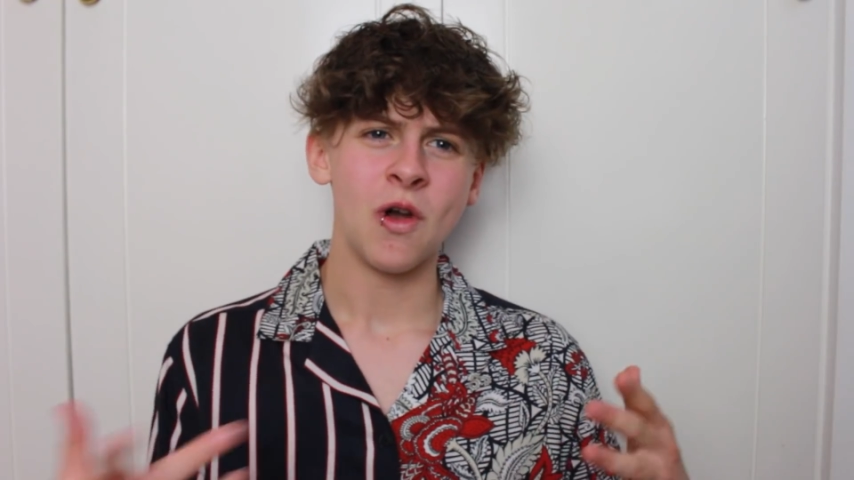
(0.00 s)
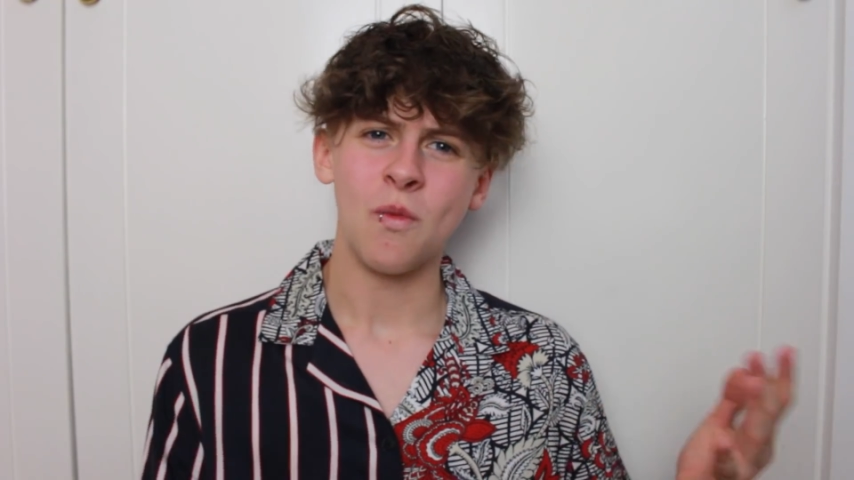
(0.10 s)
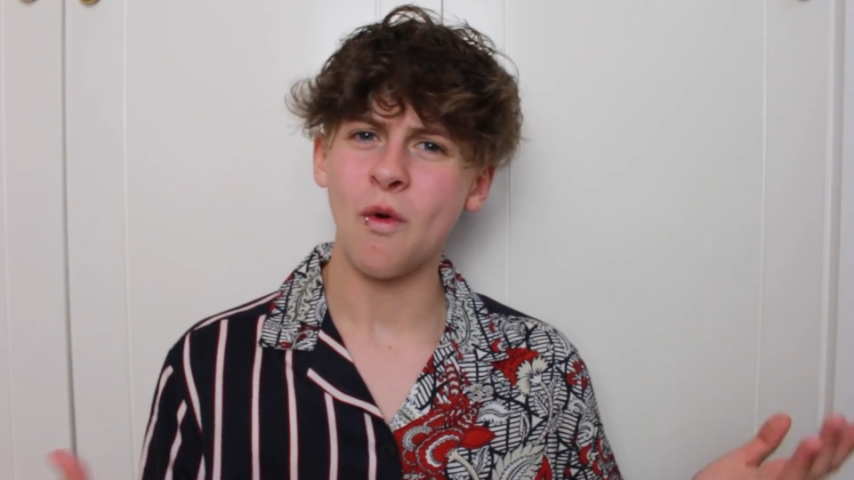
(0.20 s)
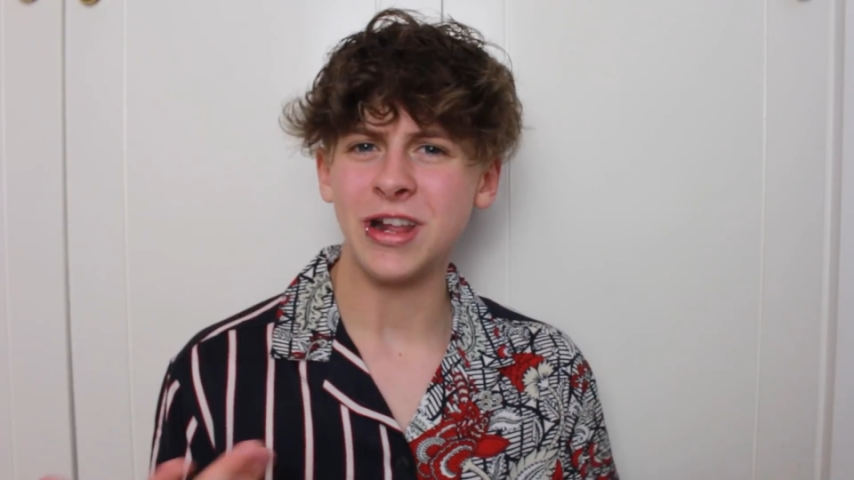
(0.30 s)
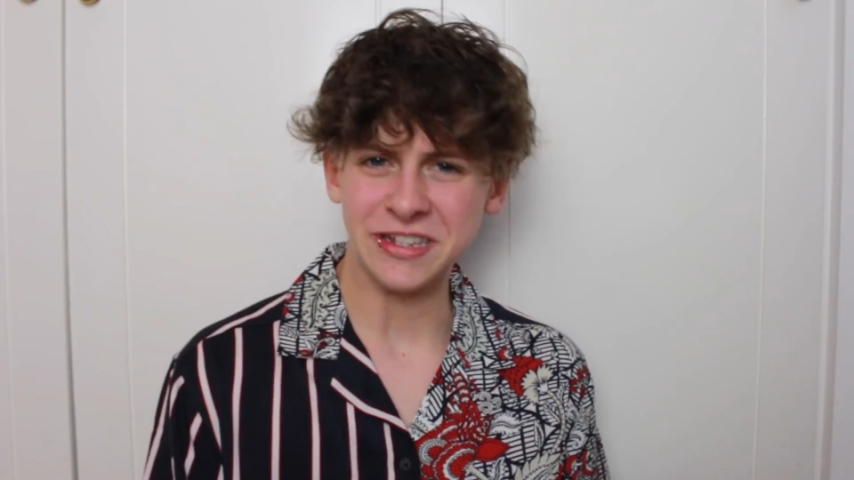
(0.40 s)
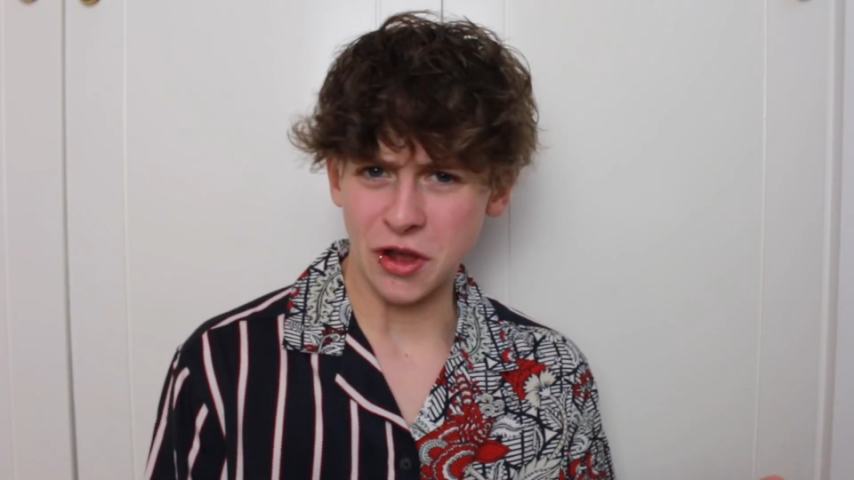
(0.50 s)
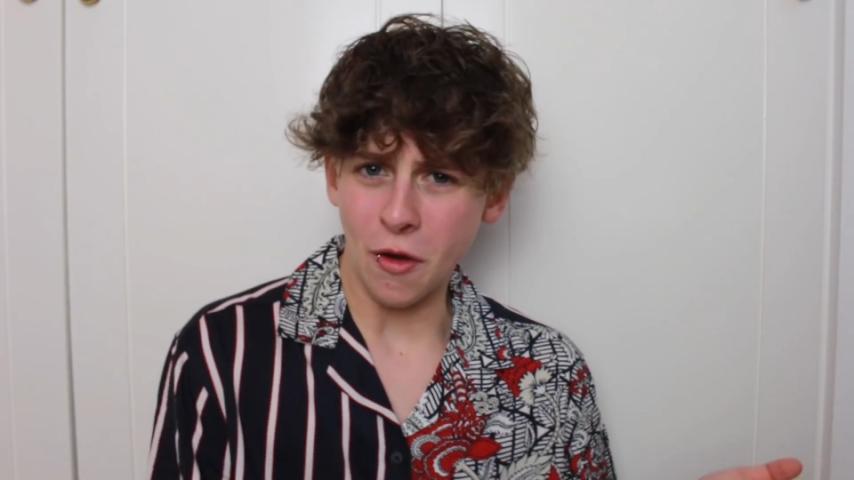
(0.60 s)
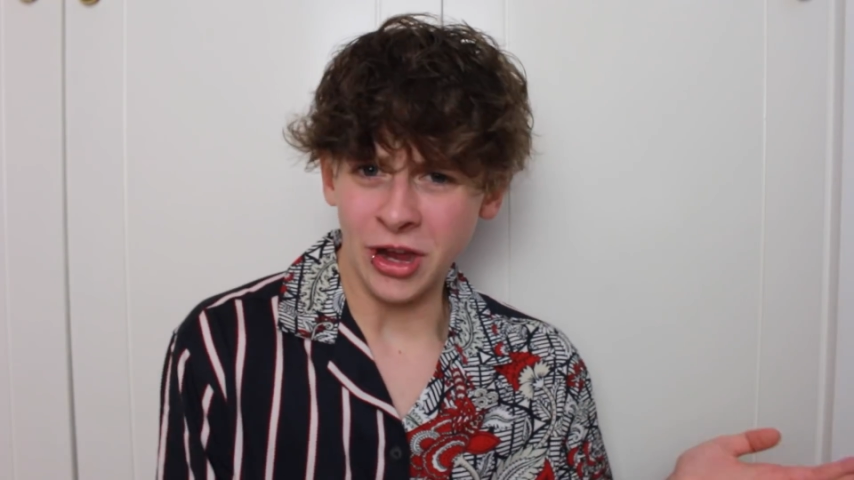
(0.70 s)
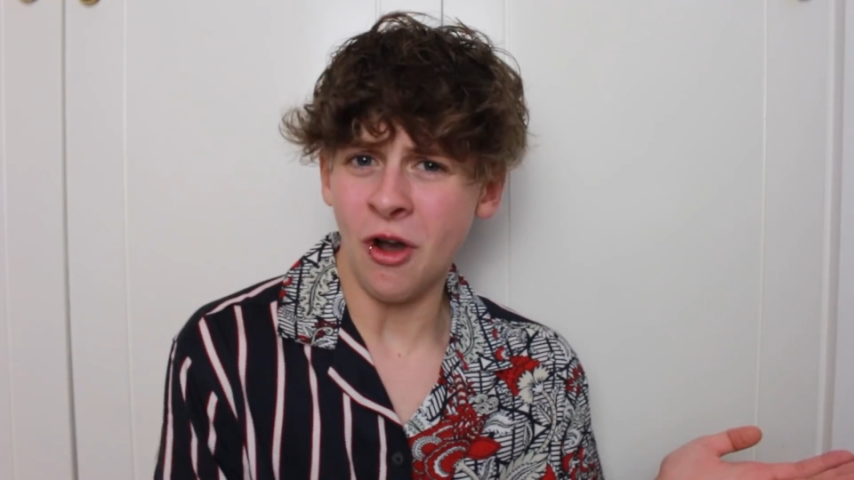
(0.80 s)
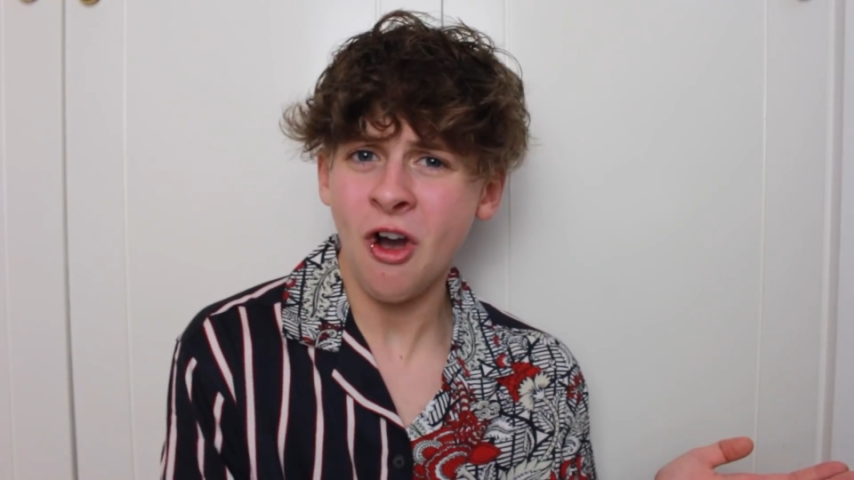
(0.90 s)
what is
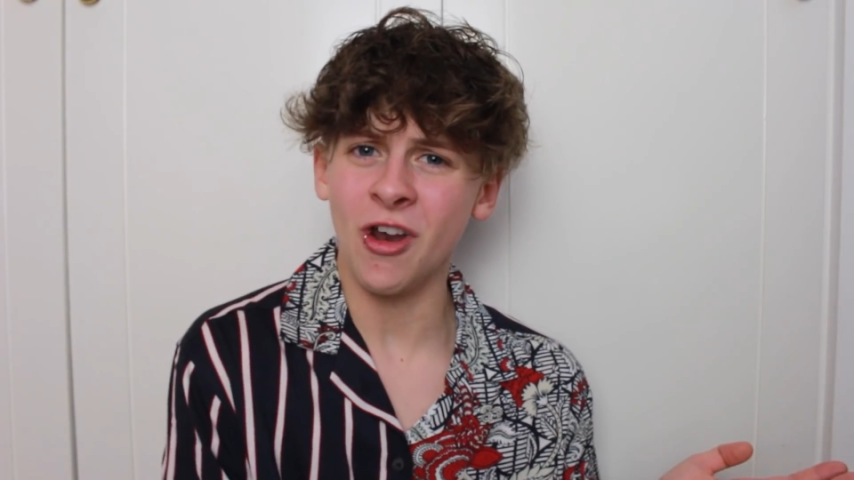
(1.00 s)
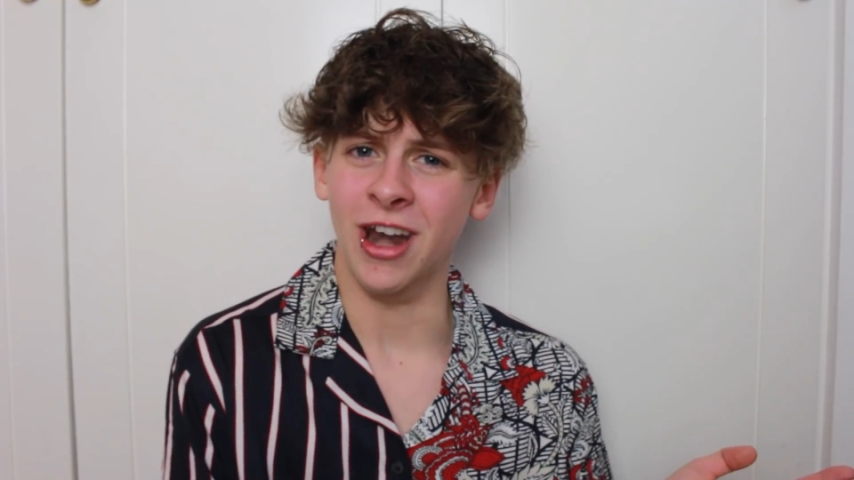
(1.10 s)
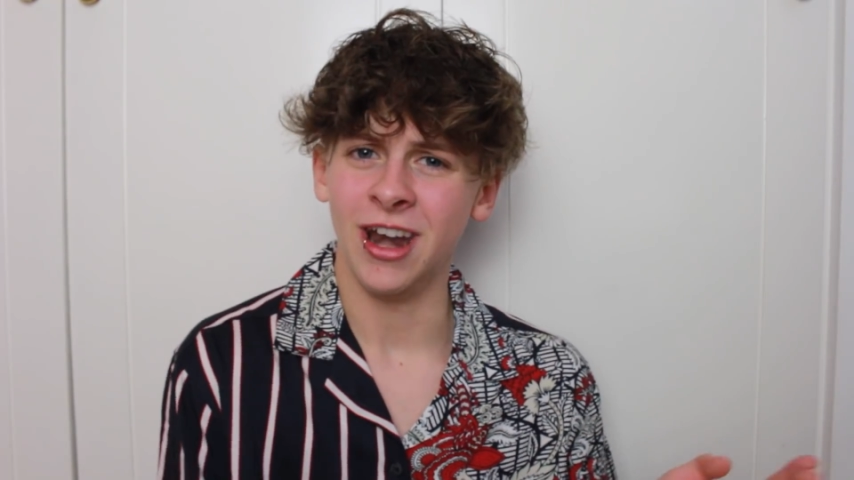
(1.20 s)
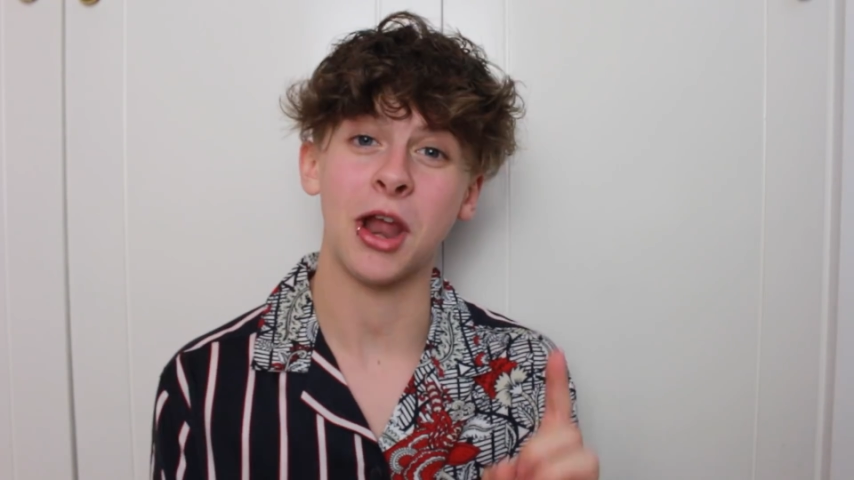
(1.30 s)
going on?